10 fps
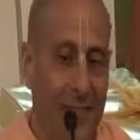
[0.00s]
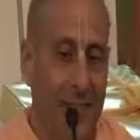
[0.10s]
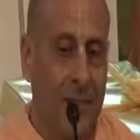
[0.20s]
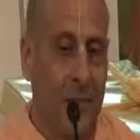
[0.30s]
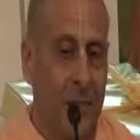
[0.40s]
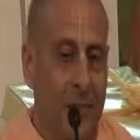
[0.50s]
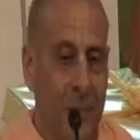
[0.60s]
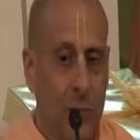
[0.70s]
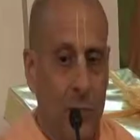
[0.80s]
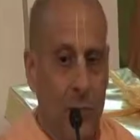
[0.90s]
The
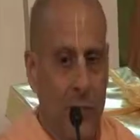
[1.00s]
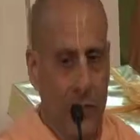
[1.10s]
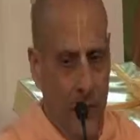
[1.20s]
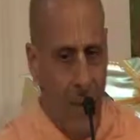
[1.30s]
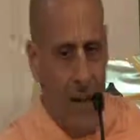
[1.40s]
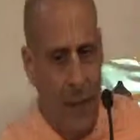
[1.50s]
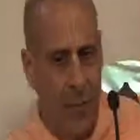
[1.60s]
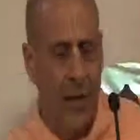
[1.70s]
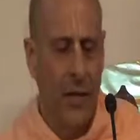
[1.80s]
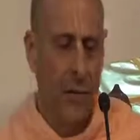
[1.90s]
difference between
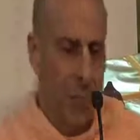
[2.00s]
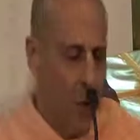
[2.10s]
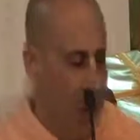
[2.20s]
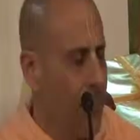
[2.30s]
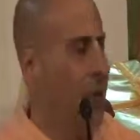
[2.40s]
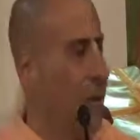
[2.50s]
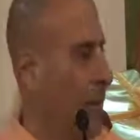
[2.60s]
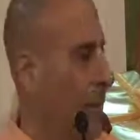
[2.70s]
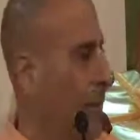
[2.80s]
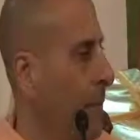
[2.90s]
kama and prema,
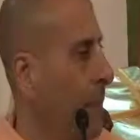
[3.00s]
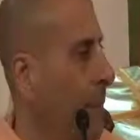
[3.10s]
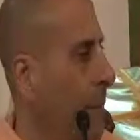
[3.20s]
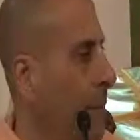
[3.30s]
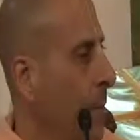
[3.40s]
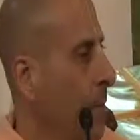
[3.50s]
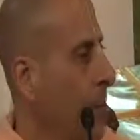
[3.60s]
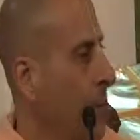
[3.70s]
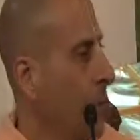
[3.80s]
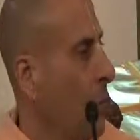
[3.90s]

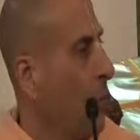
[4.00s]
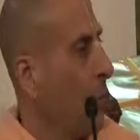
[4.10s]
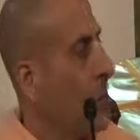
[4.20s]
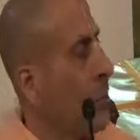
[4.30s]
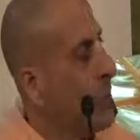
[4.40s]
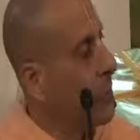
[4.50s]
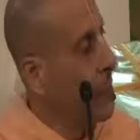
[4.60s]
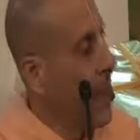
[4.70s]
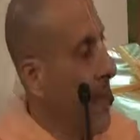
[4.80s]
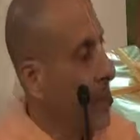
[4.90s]
or material
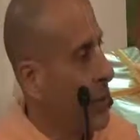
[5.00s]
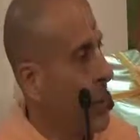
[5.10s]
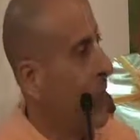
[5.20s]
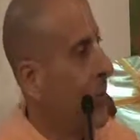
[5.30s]
passion,